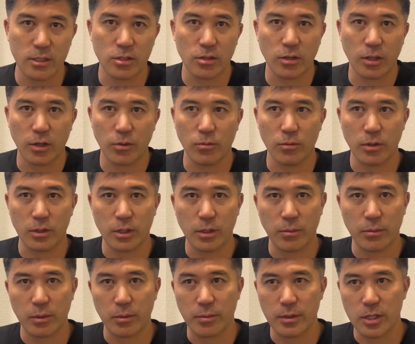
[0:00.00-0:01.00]
so they want them
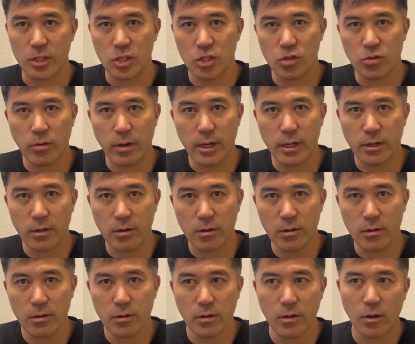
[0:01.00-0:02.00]
to be
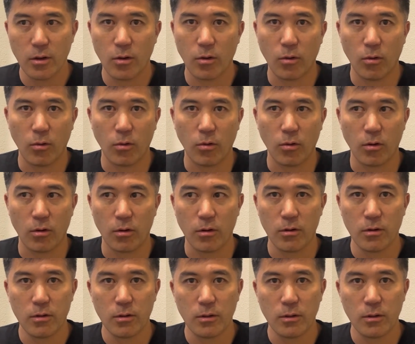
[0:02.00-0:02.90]
straighter or